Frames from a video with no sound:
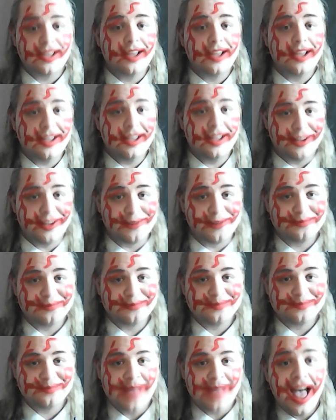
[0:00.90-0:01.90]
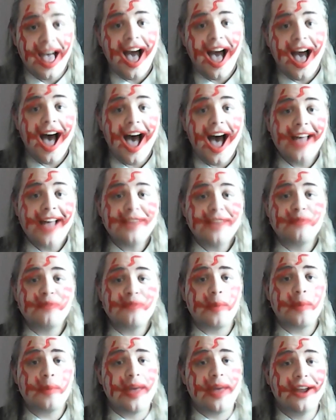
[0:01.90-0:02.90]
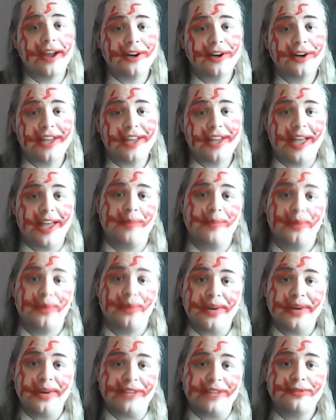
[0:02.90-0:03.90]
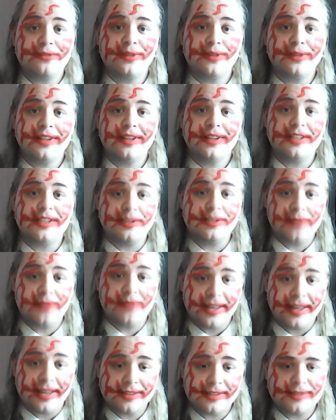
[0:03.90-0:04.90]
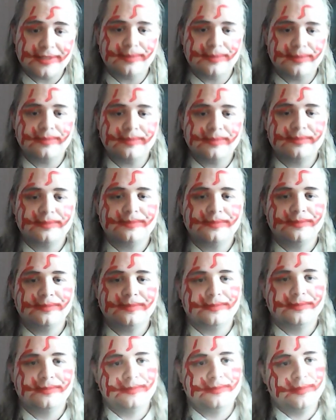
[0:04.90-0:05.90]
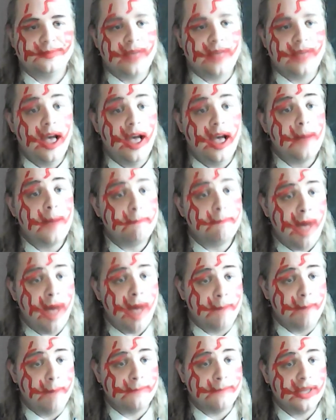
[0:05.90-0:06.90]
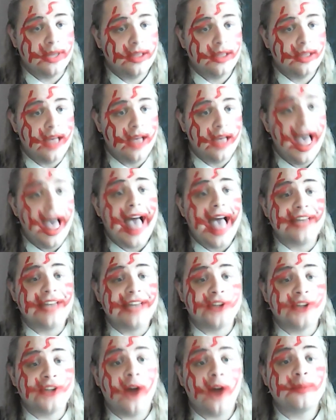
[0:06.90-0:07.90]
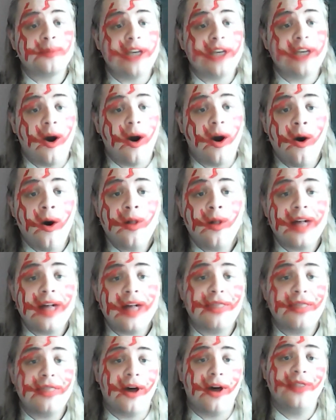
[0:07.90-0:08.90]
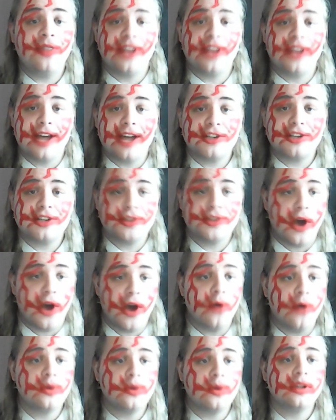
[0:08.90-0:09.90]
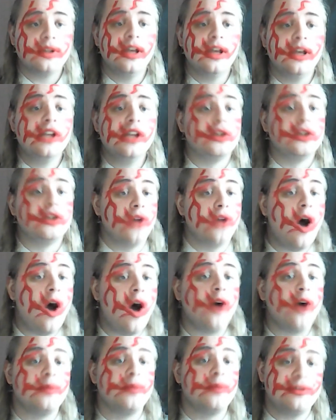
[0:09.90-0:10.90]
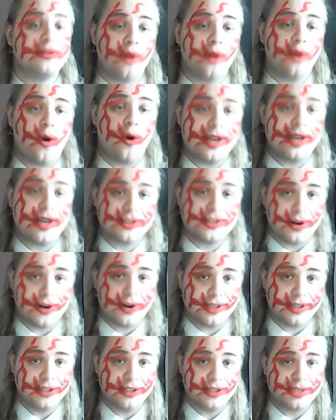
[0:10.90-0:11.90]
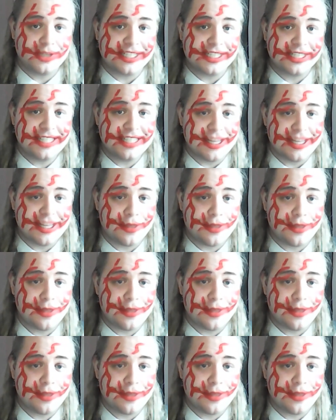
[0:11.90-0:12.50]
Hello. I have prepared a brief defense. Mum had taught me all I thought that I should know, long before I started losing teeth.